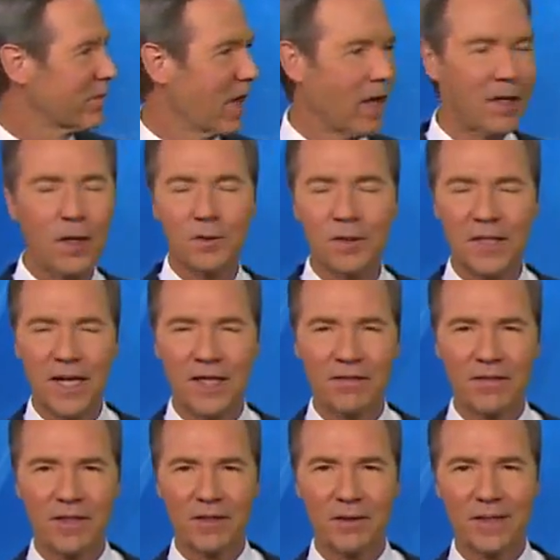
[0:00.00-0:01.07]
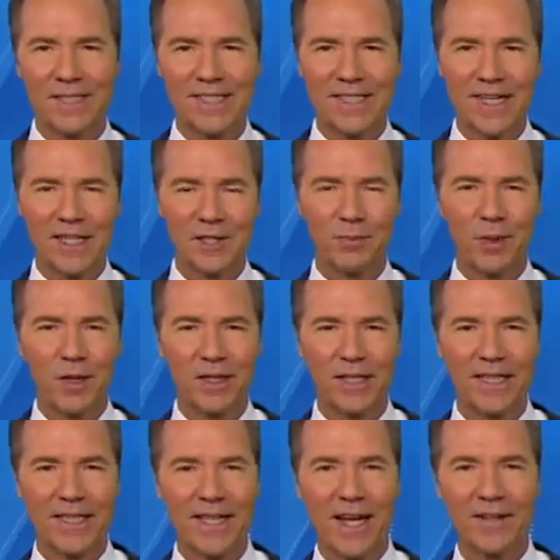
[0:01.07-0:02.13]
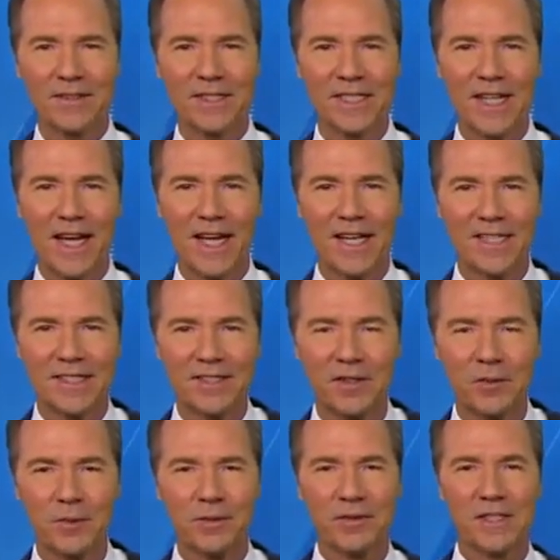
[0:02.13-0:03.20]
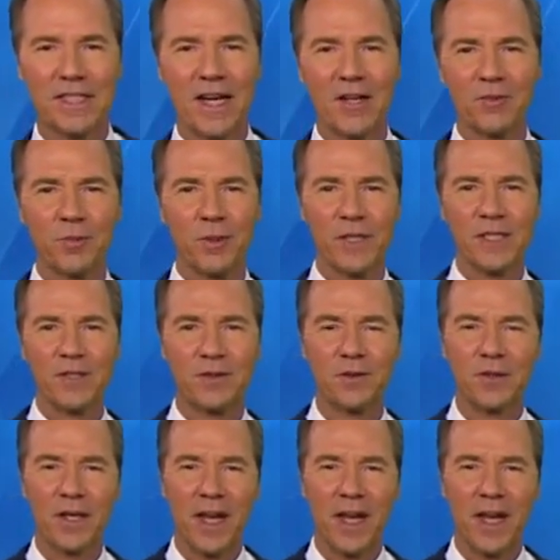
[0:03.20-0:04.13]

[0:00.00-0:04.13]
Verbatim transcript: A low tonight of 36, partly cloudy skies, a little bit of a south breeze through the